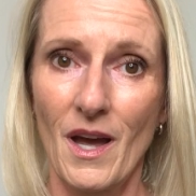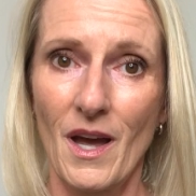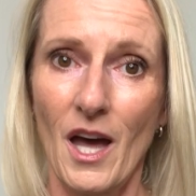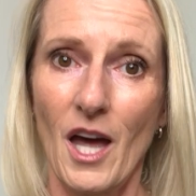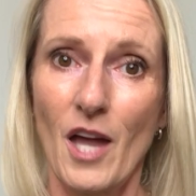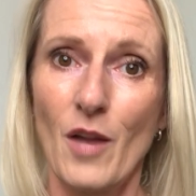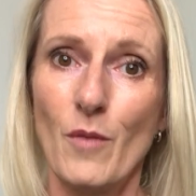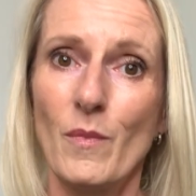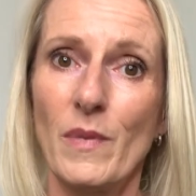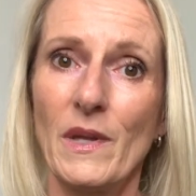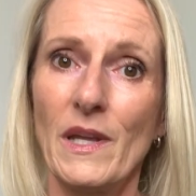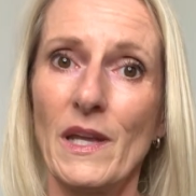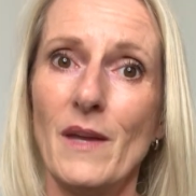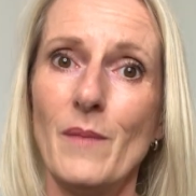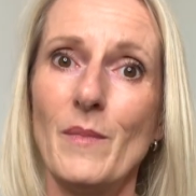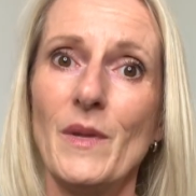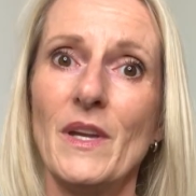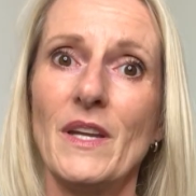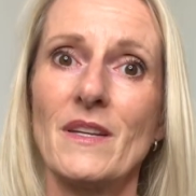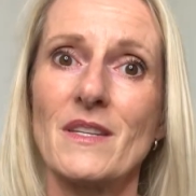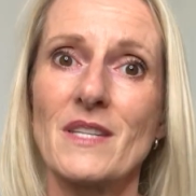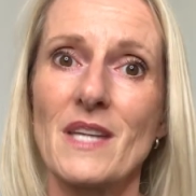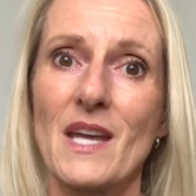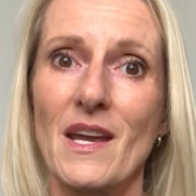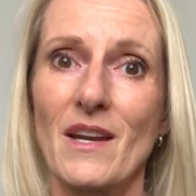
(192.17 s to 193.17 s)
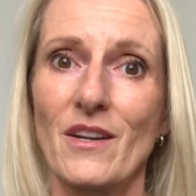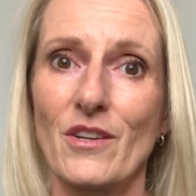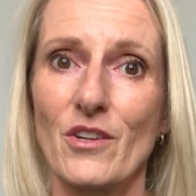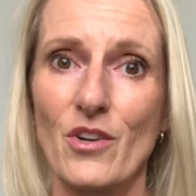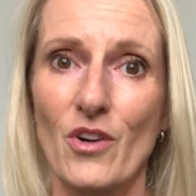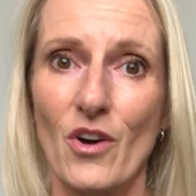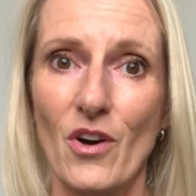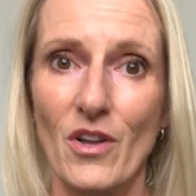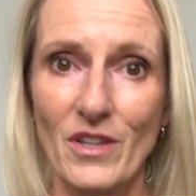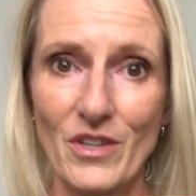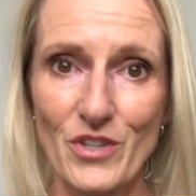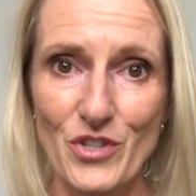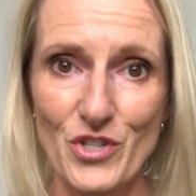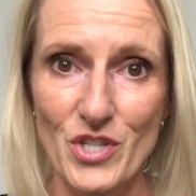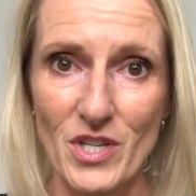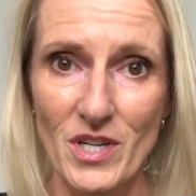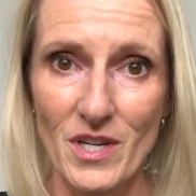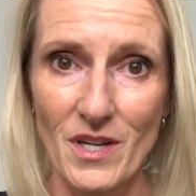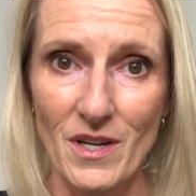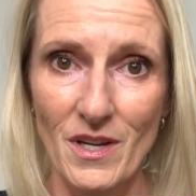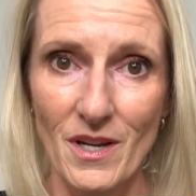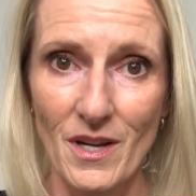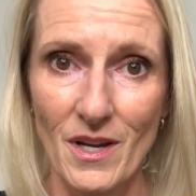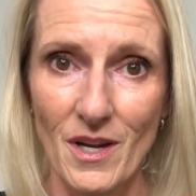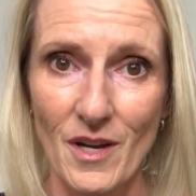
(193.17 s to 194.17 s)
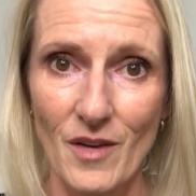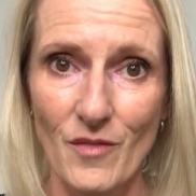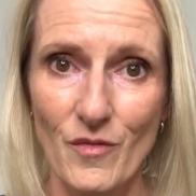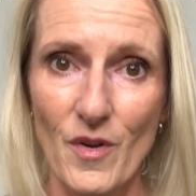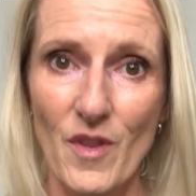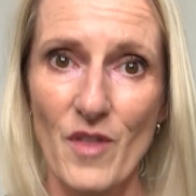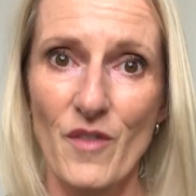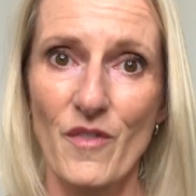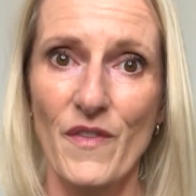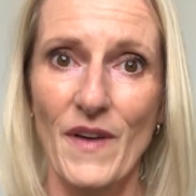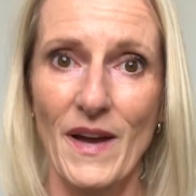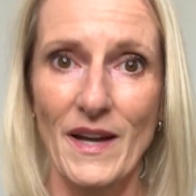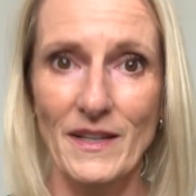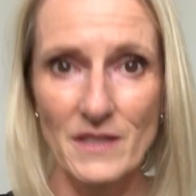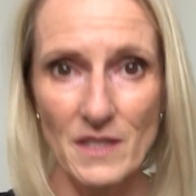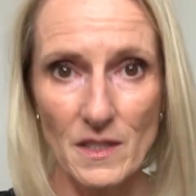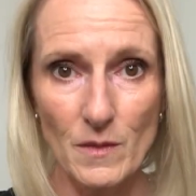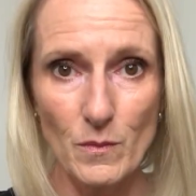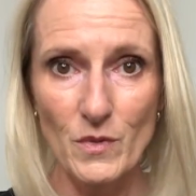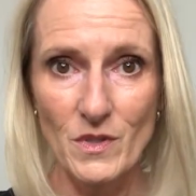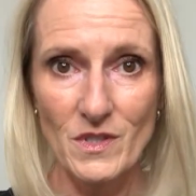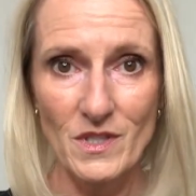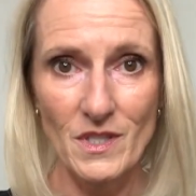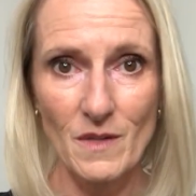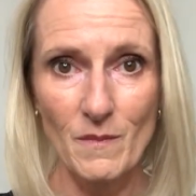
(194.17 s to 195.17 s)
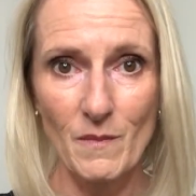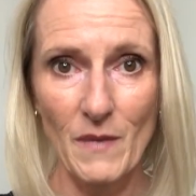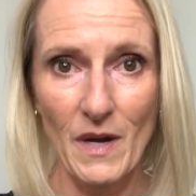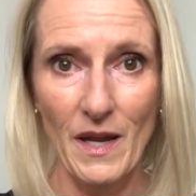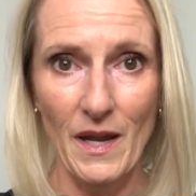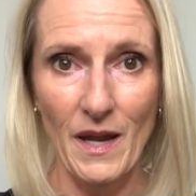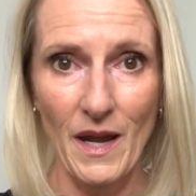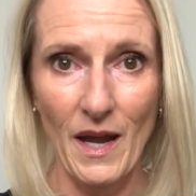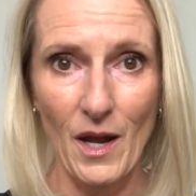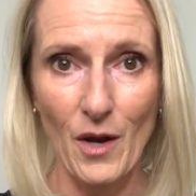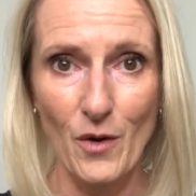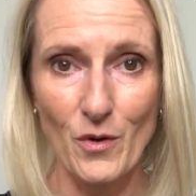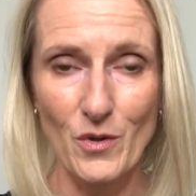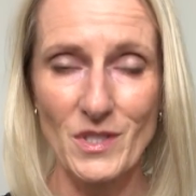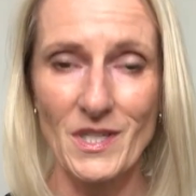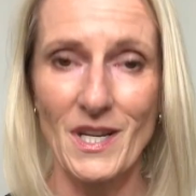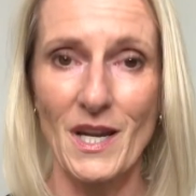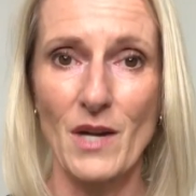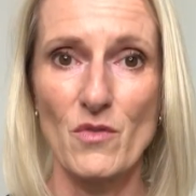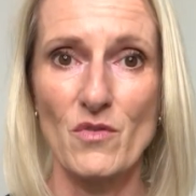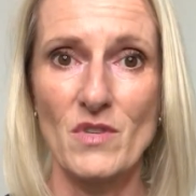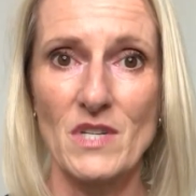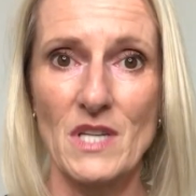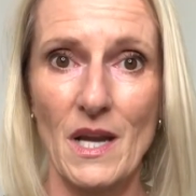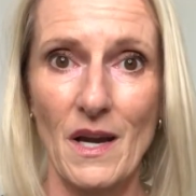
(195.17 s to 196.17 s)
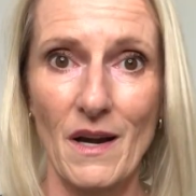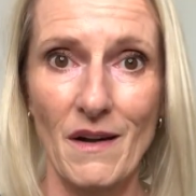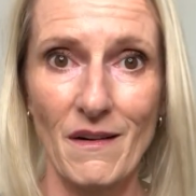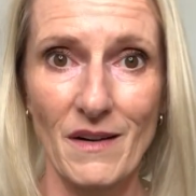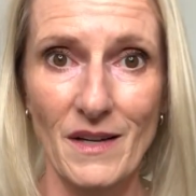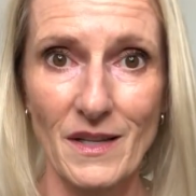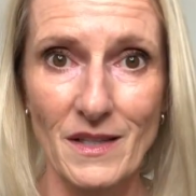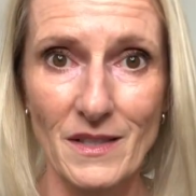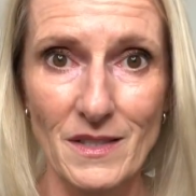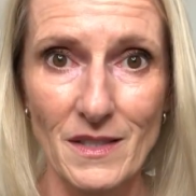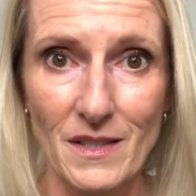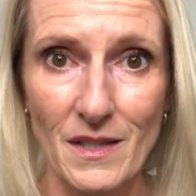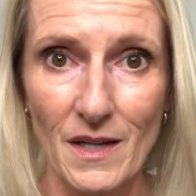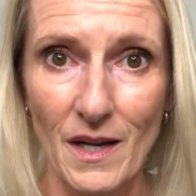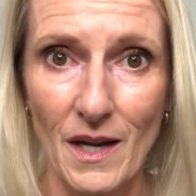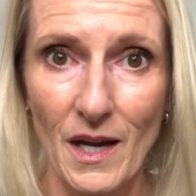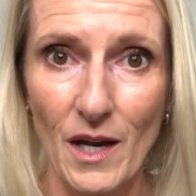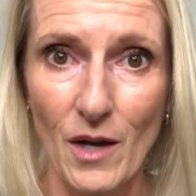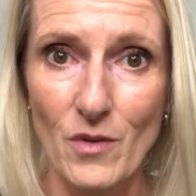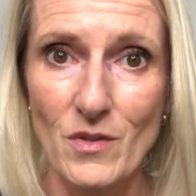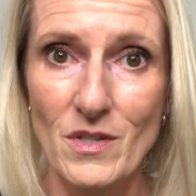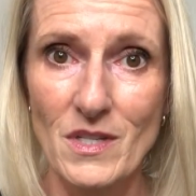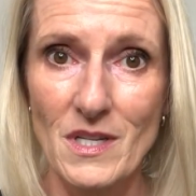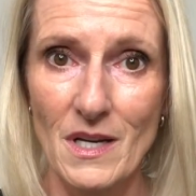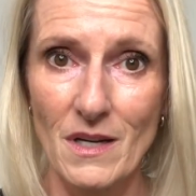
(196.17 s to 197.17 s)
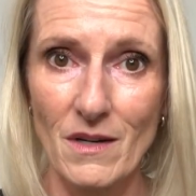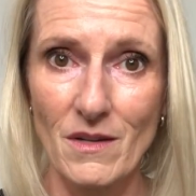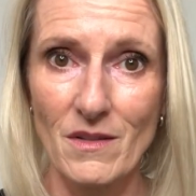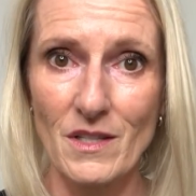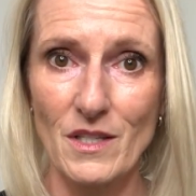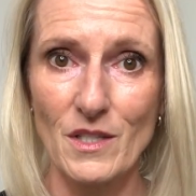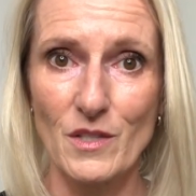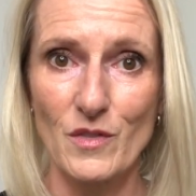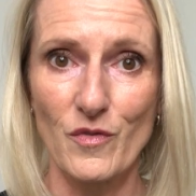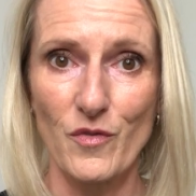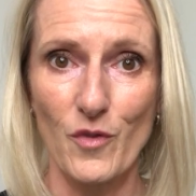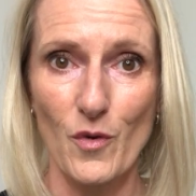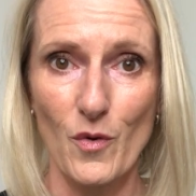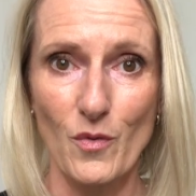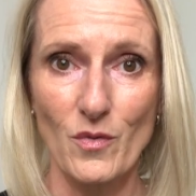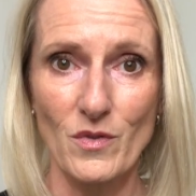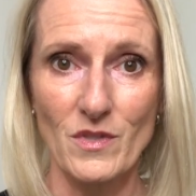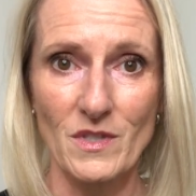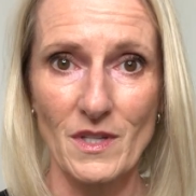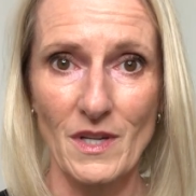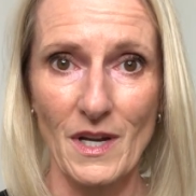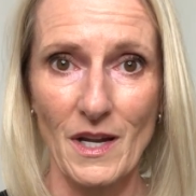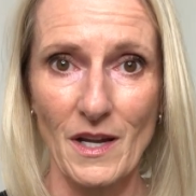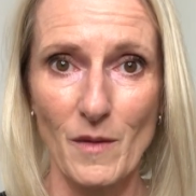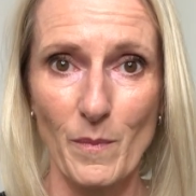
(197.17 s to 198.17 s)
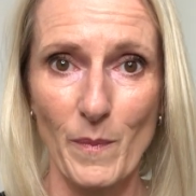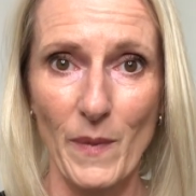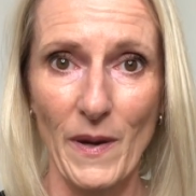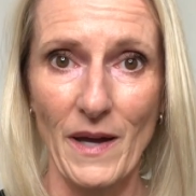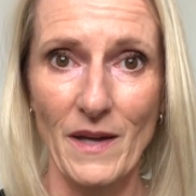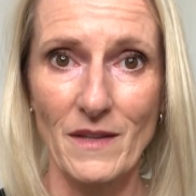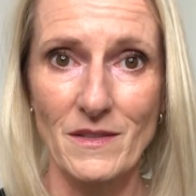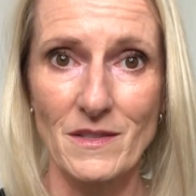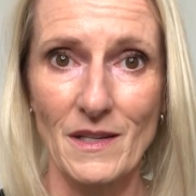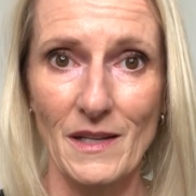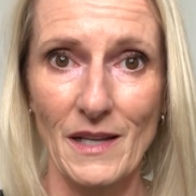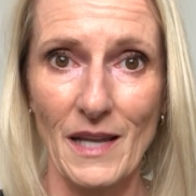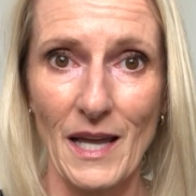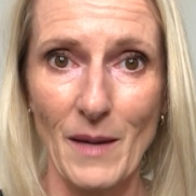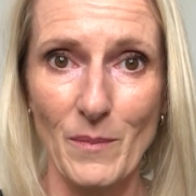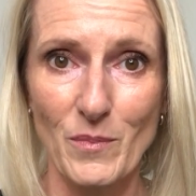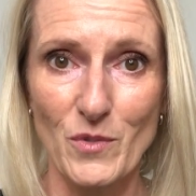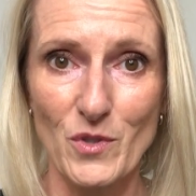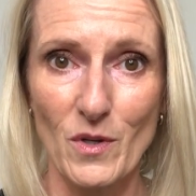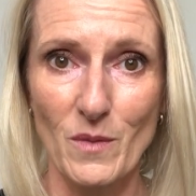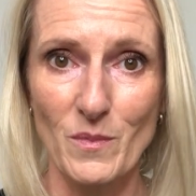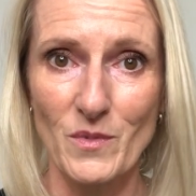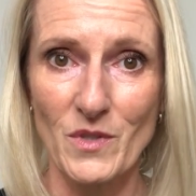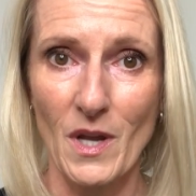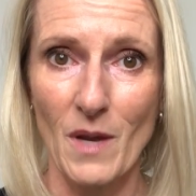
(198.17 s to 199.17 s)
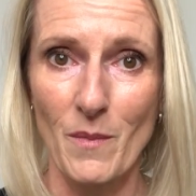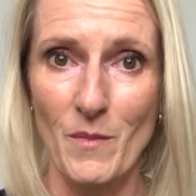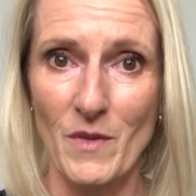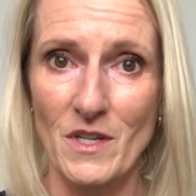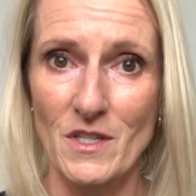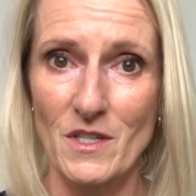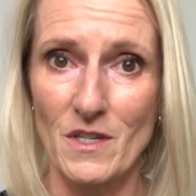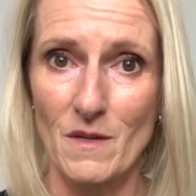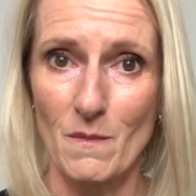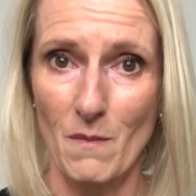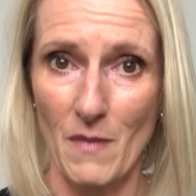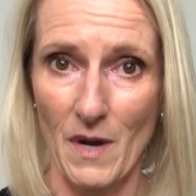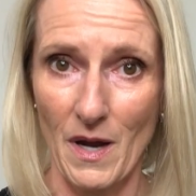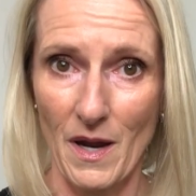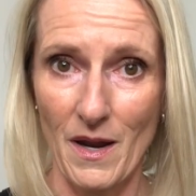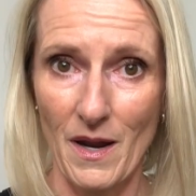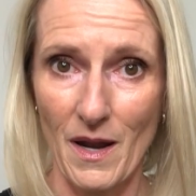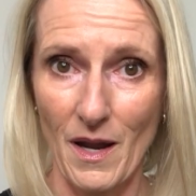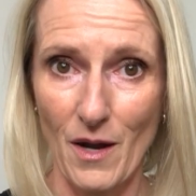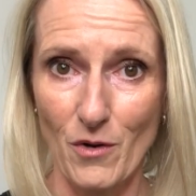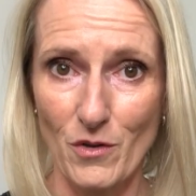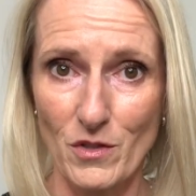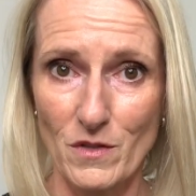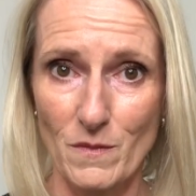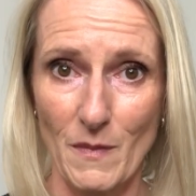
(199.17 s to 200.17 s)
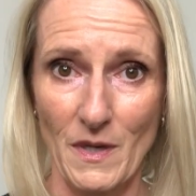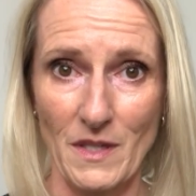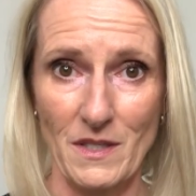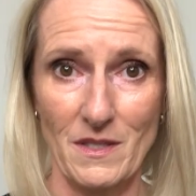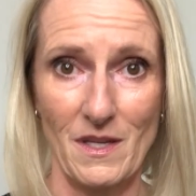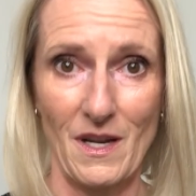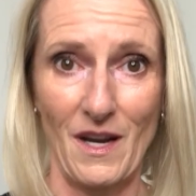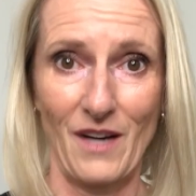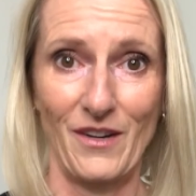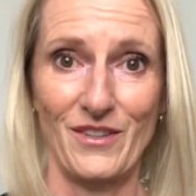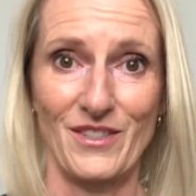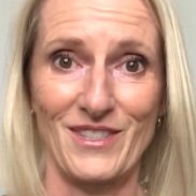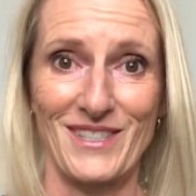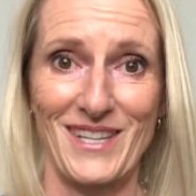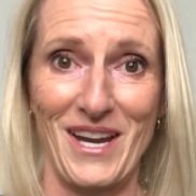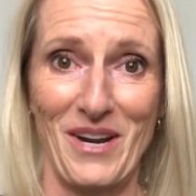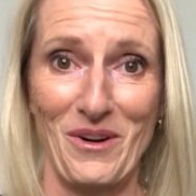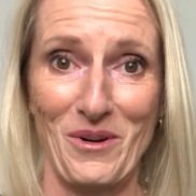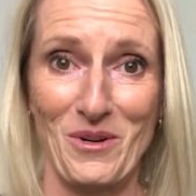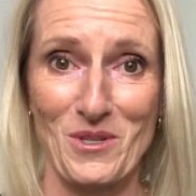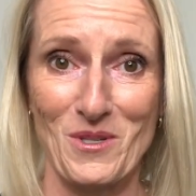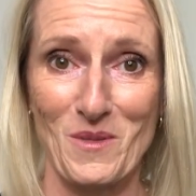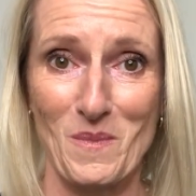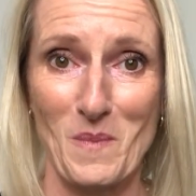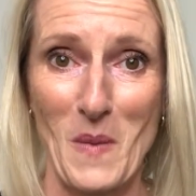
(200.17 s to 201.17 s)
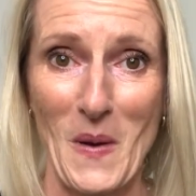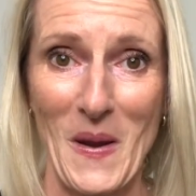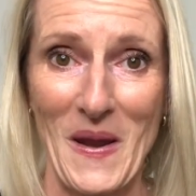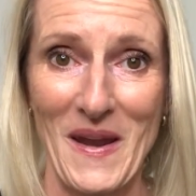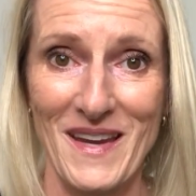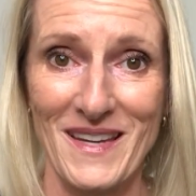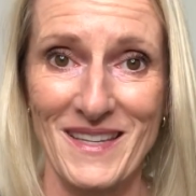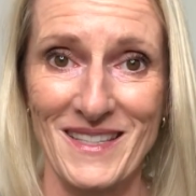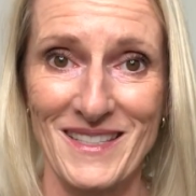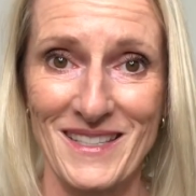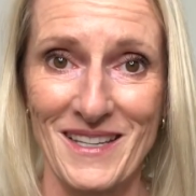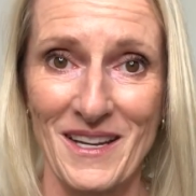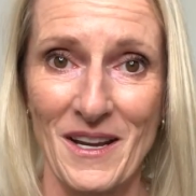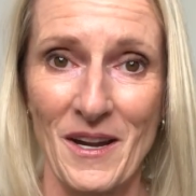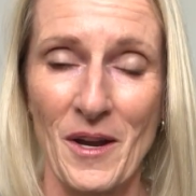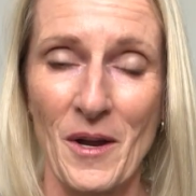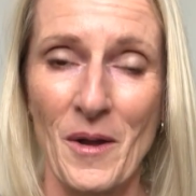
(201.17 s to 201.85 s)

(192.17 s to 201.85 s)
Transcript: And blaming technology for the fact it was in my house, how dare it? How dare these phones and iPads and laptops come into my house, my sacred space?